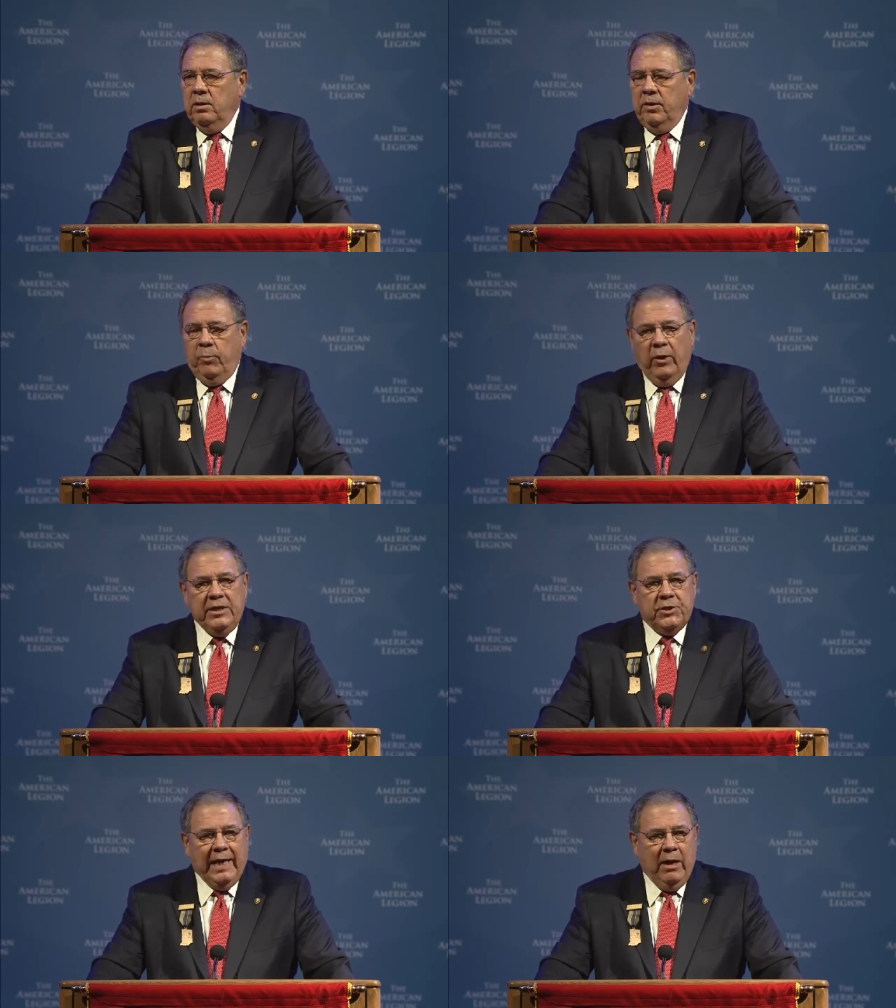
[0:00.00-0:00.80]
The Boy
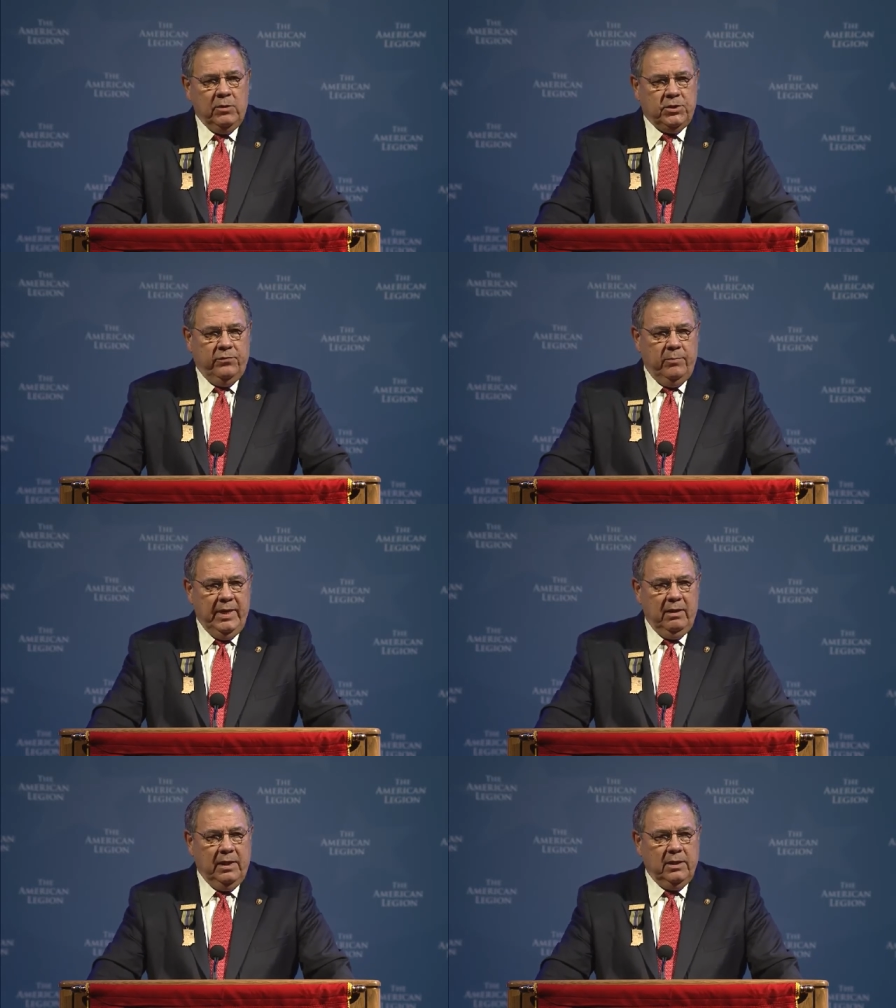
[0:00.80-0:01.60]
Scouts of
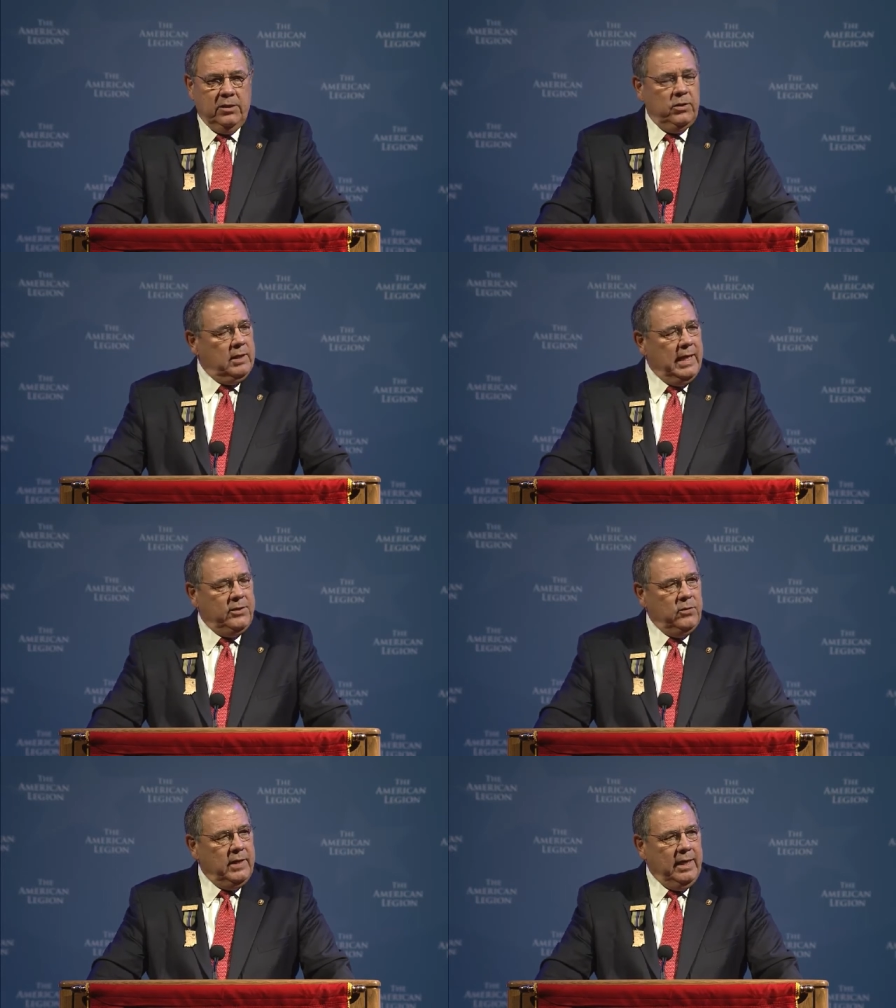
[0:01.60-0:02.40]
America could not
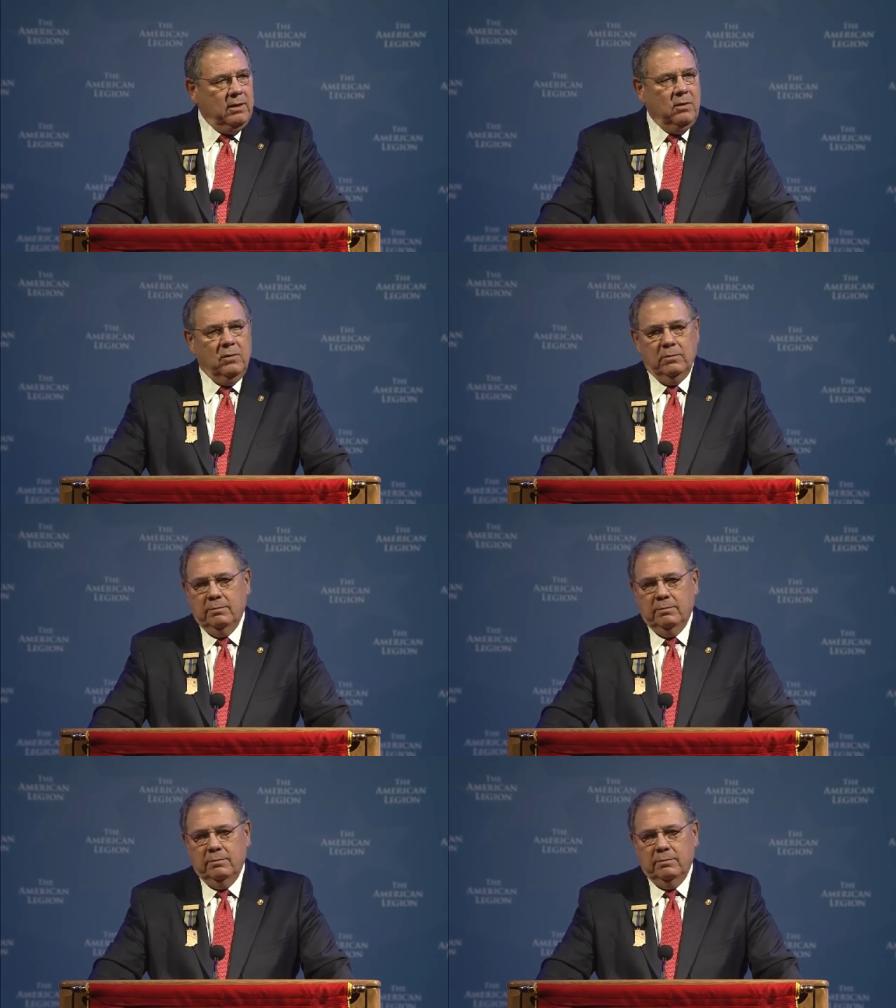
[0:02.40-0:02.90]
do that alone.